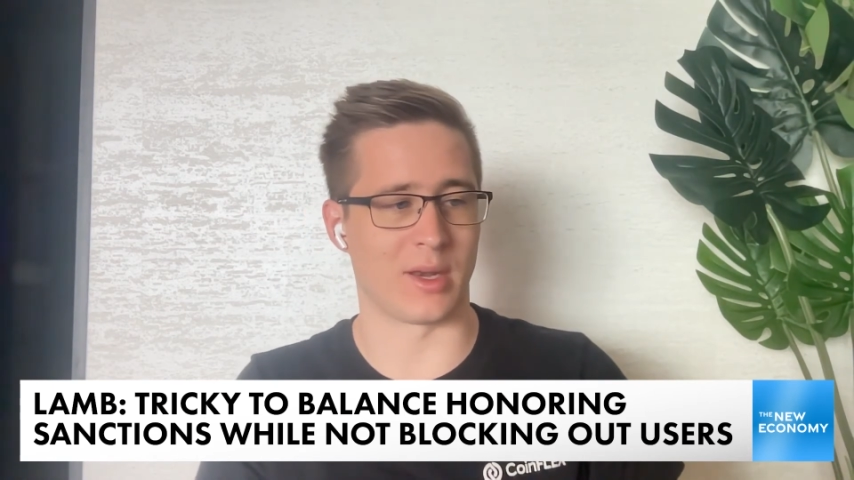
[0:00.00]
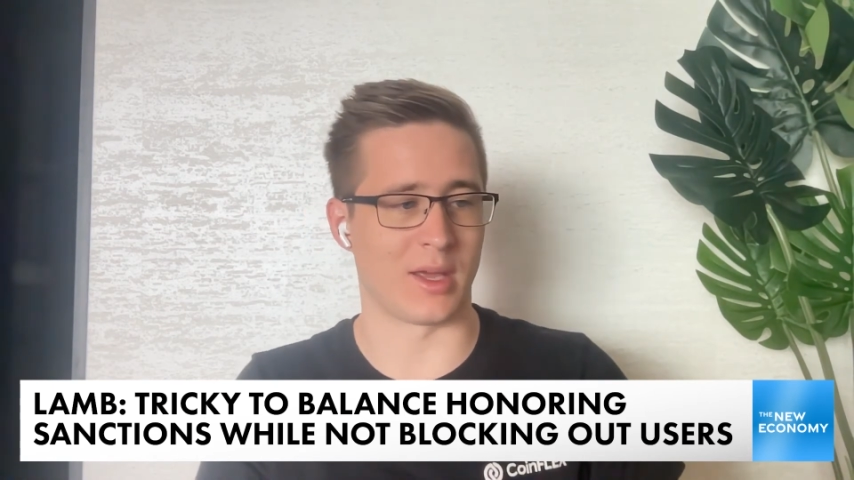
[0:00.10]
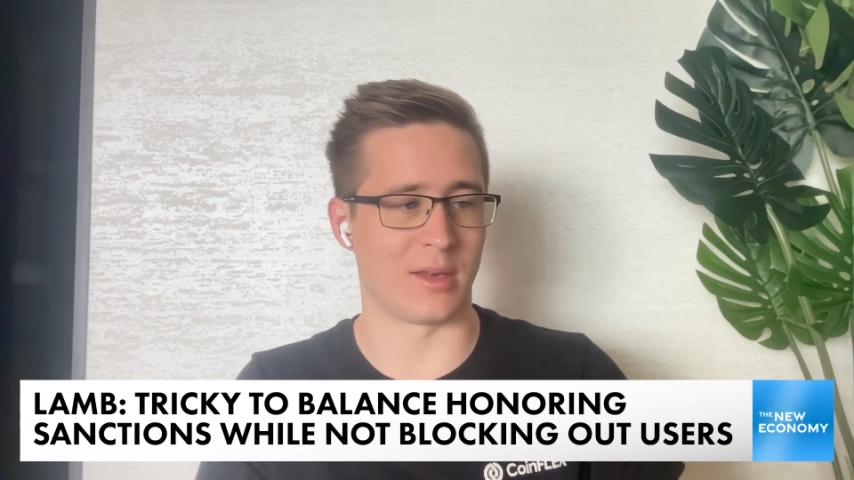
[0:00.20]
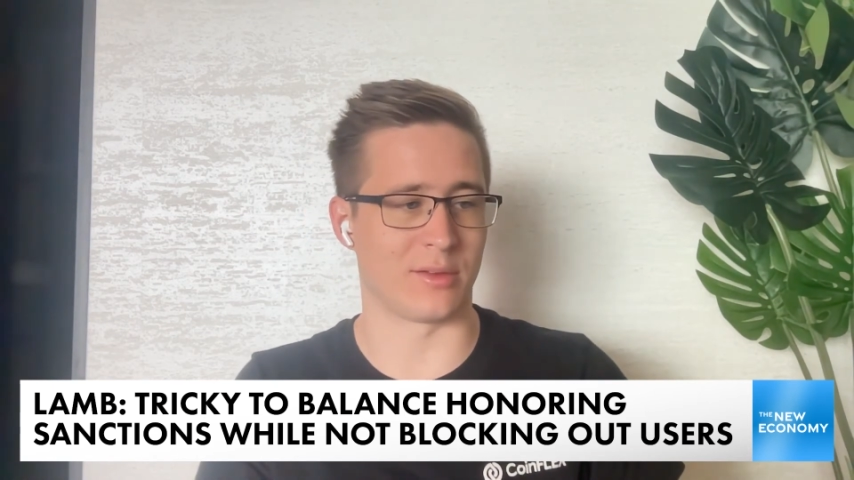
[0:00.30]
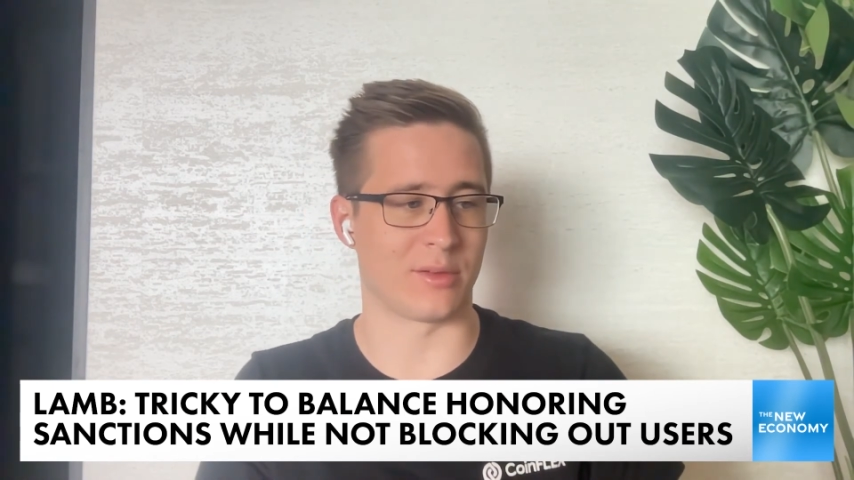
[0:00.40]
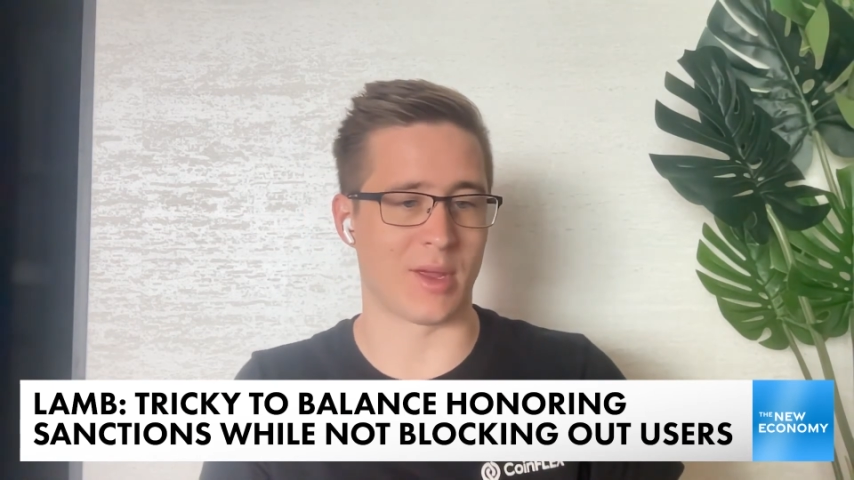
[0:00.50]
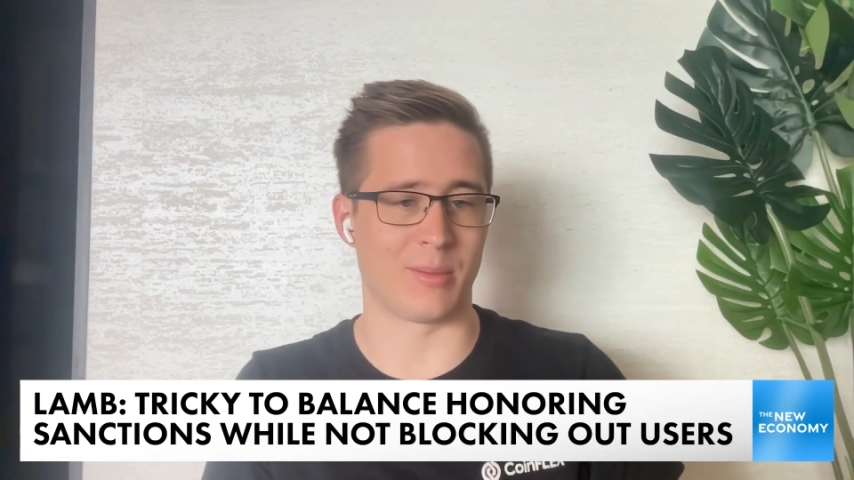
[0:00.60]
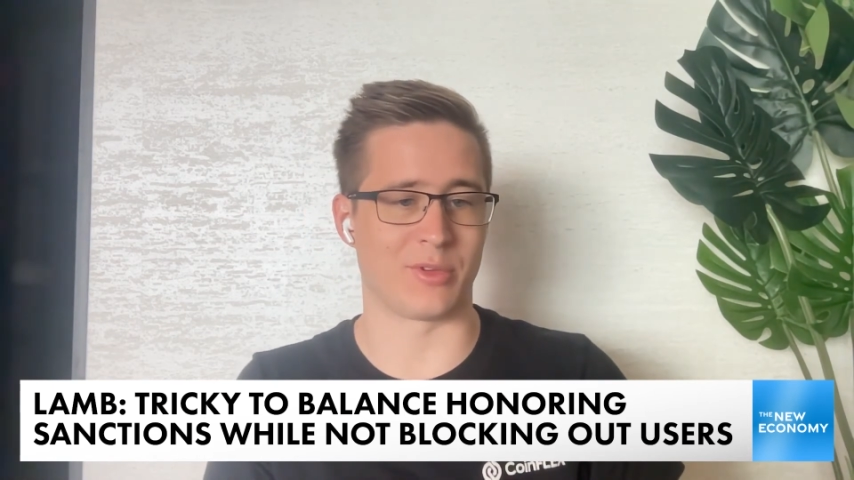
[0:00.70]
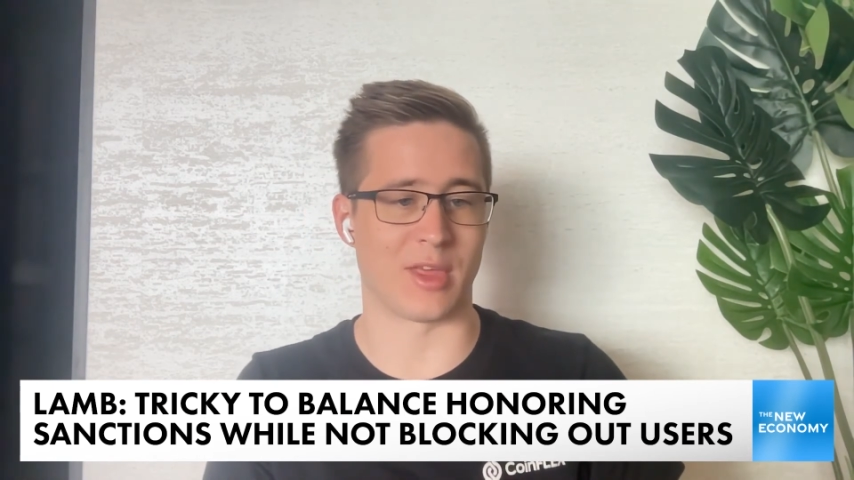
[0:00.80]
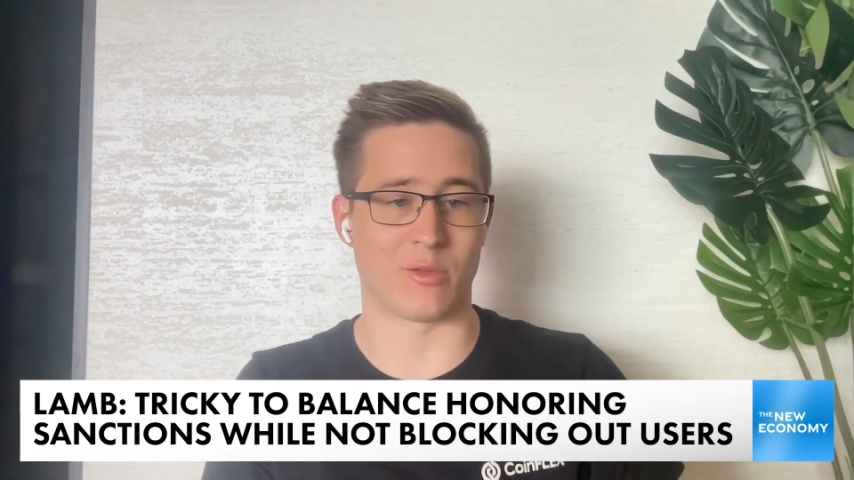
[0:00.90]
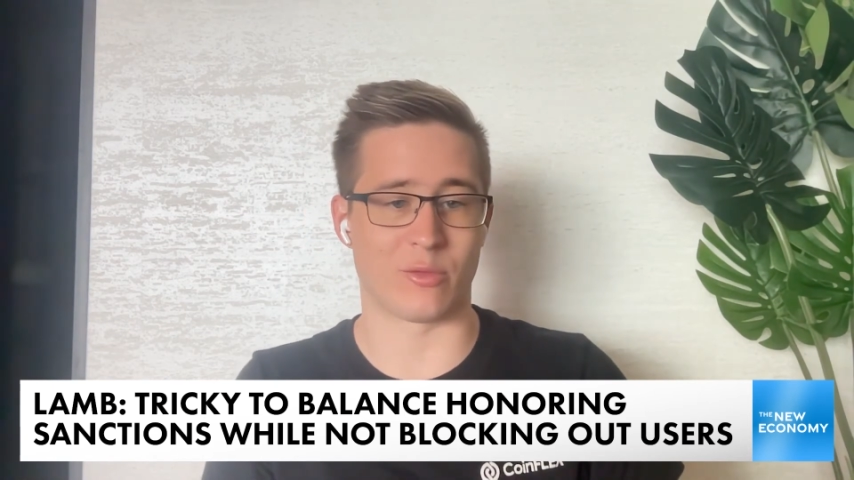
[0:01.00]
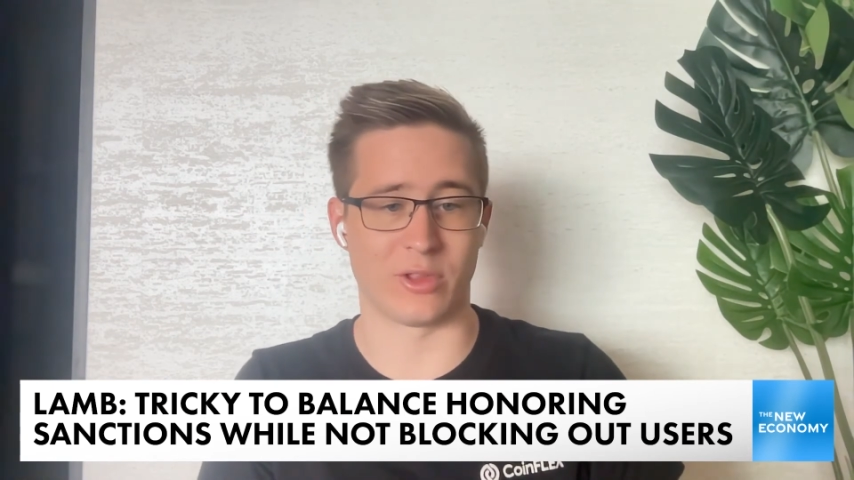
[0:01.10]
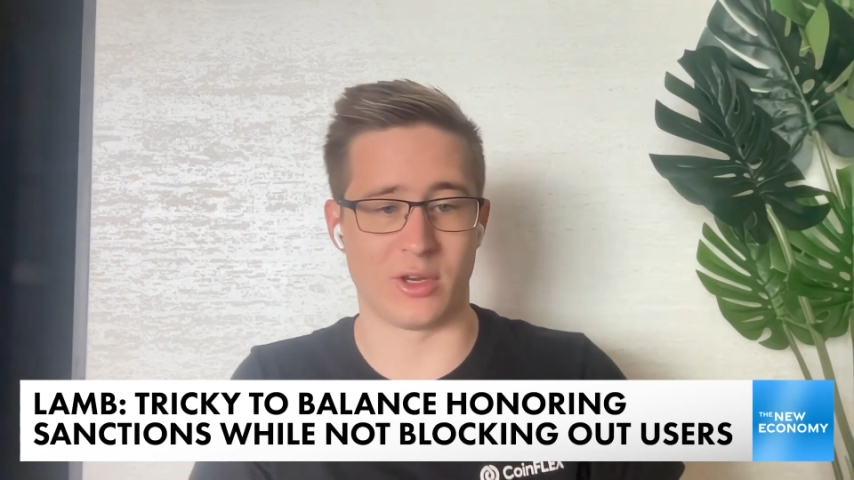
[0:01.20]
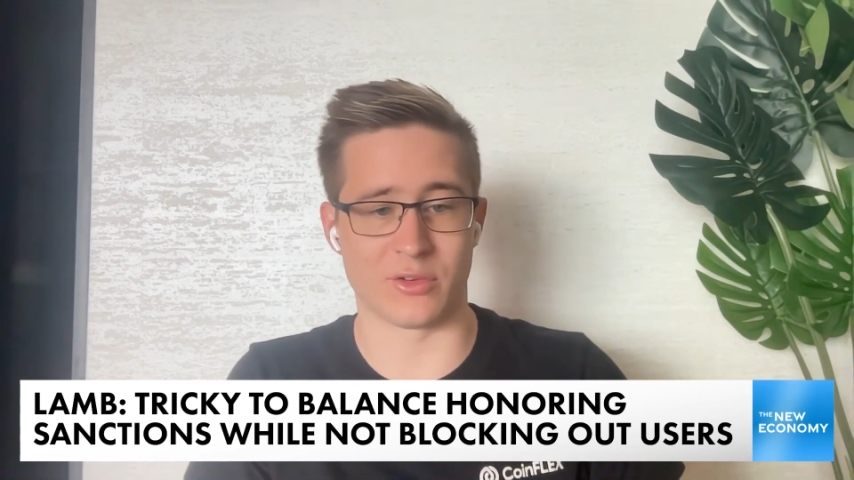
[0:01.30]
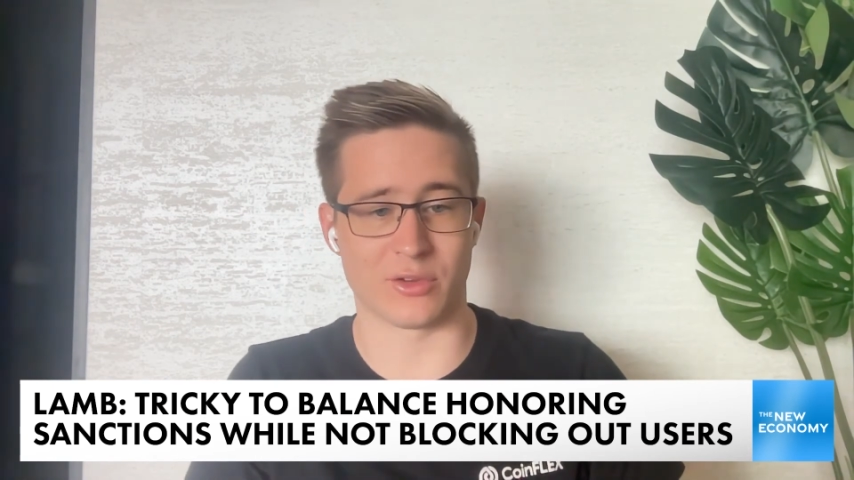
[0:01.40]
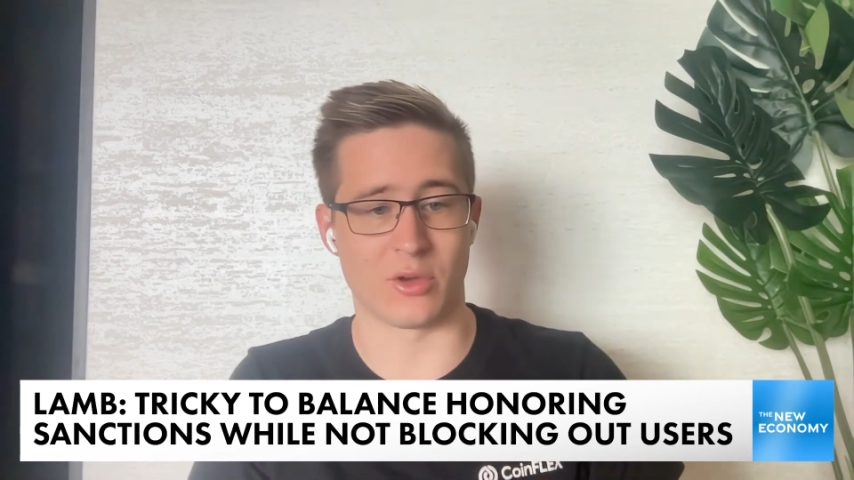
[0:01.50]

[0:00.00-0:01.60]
and sometimes that friendliness